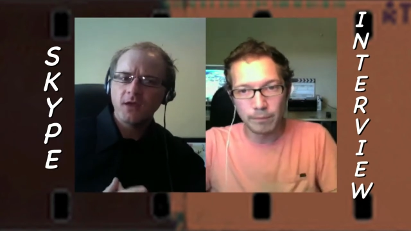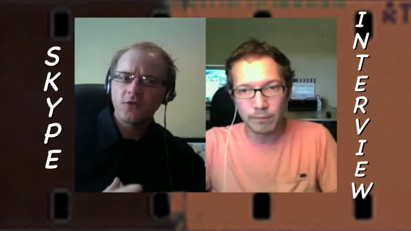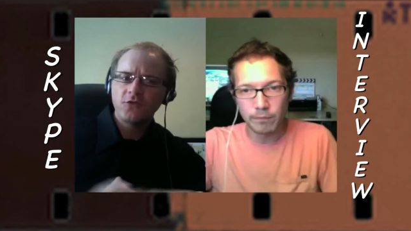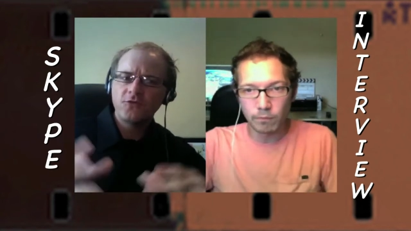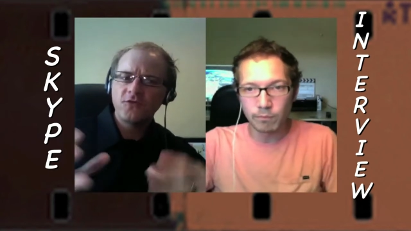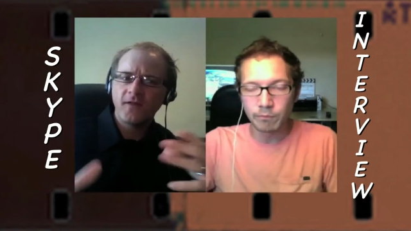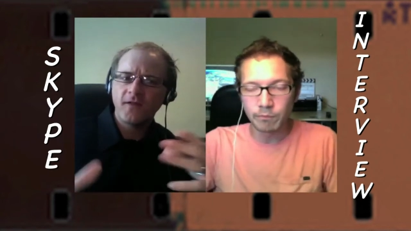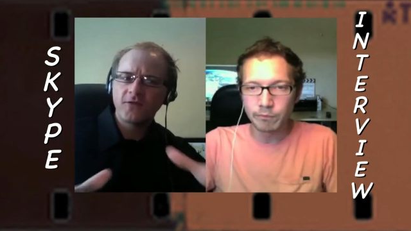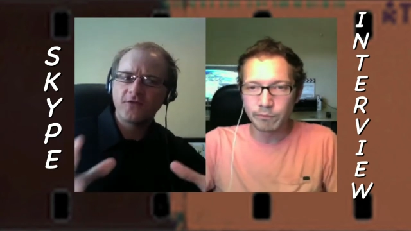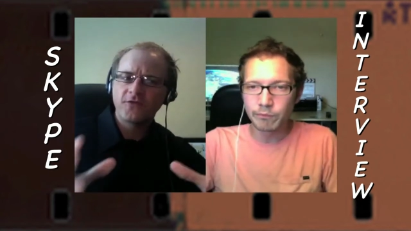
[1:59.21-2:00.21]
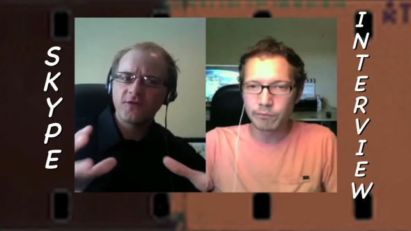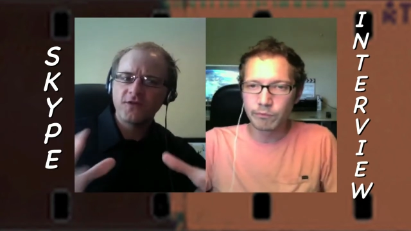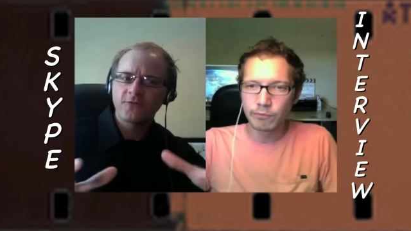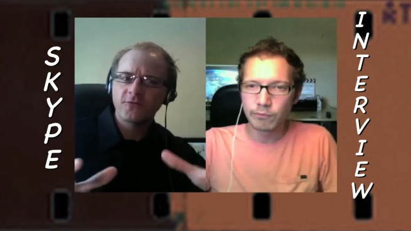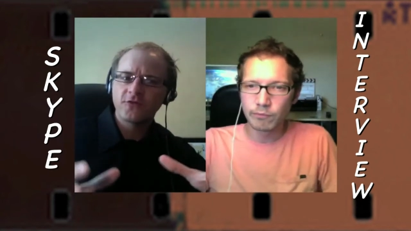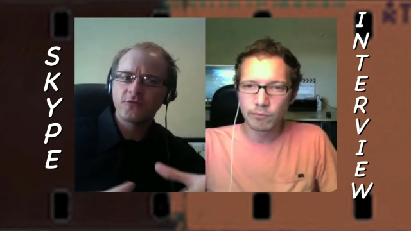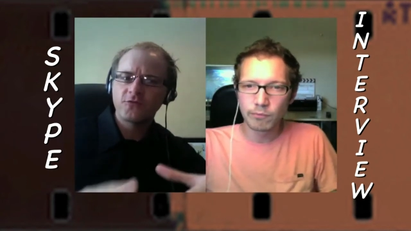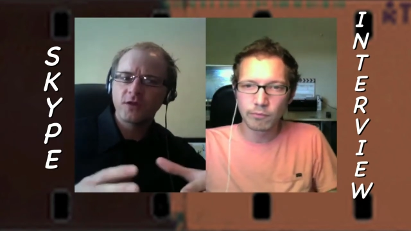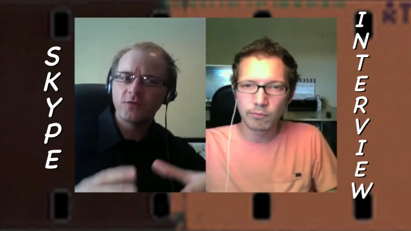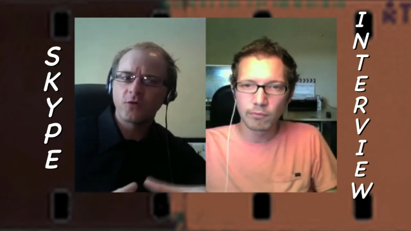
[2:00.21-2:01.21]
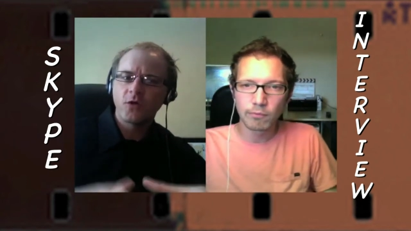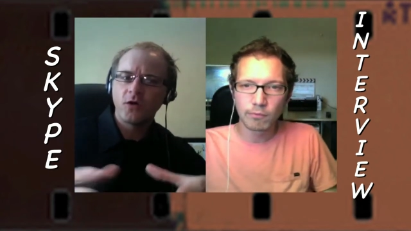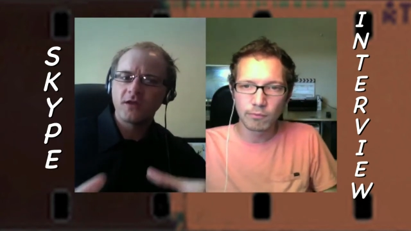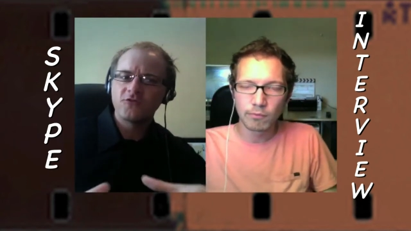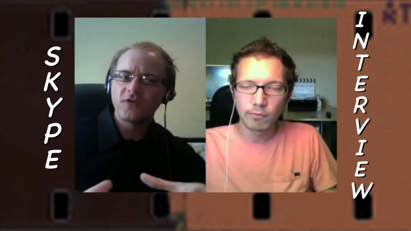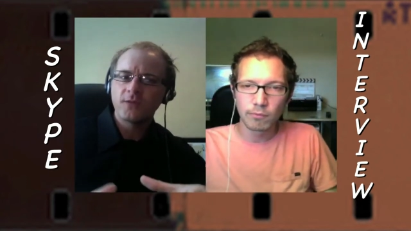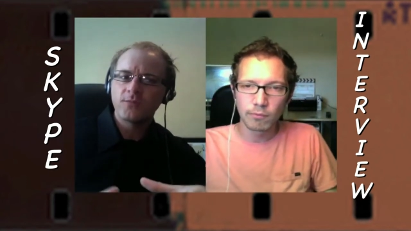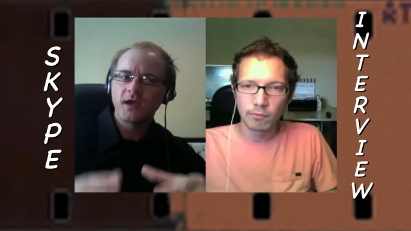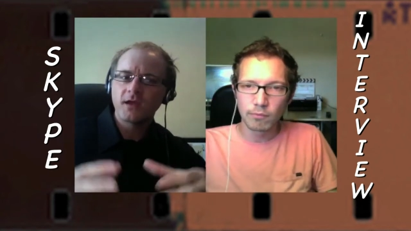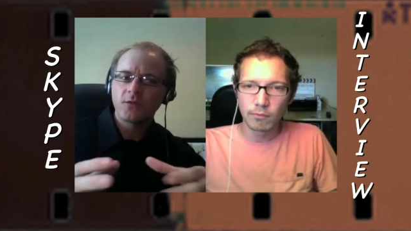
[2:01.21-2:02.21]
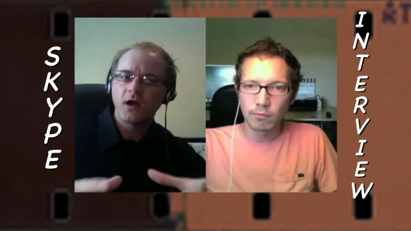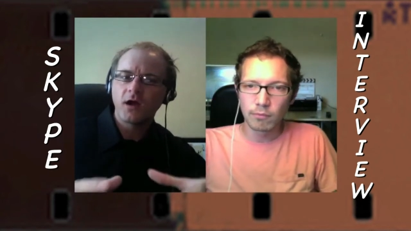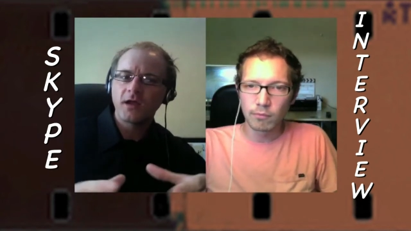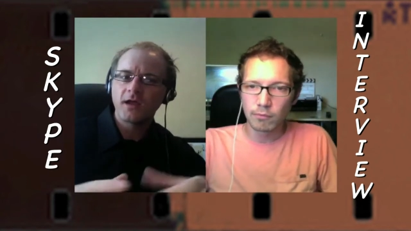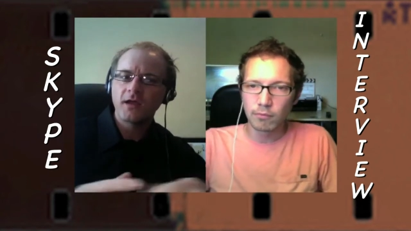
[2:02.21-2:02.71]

Speaker 1: Could you mm -hmm. tell us the difference between RAW and JPEG, and why